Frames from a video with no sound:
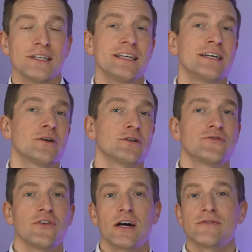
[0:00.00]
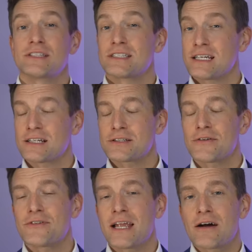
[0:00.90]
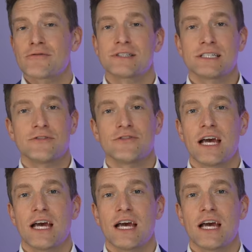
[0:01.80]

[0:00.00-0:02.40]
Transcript: the Eargos 5 and 6 have now received